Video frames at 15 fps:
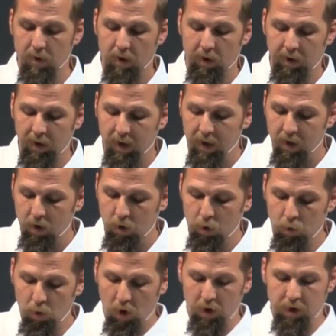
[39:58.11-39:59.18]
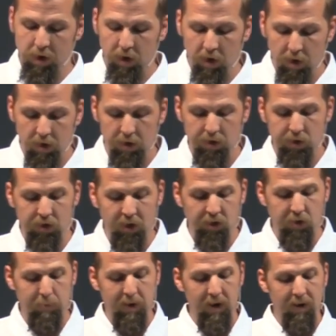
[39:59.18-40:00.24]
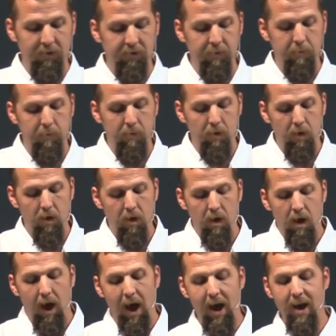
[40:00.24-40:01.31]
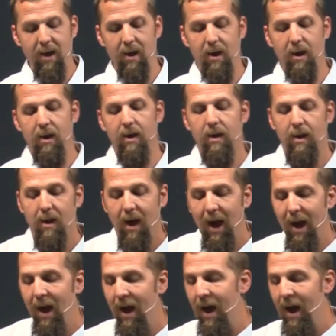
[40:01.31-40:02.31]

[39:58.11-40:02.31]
Are you, who are your stretcher bearers? I, uh, I,